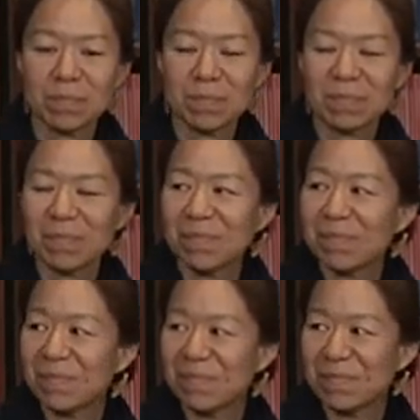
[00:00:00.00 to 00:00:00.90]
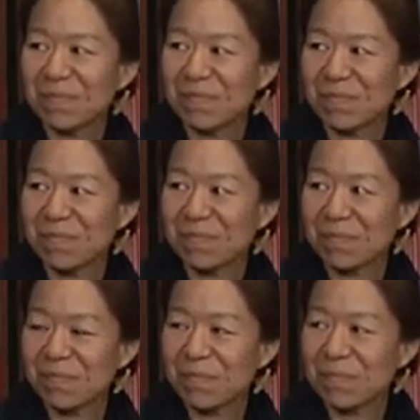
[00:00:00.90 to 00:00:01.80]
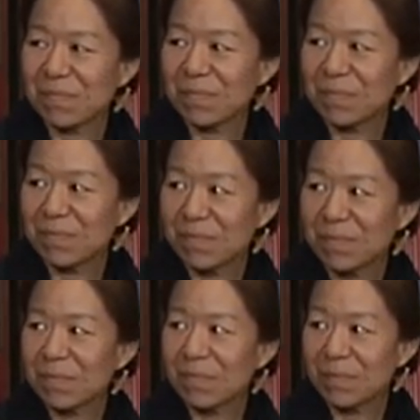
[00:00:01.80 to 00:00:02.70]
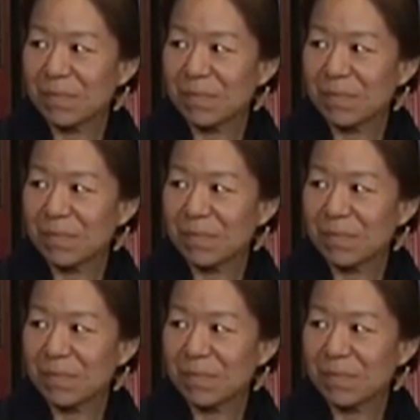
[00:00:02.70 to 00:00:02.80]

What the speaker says: The person shown says nothing.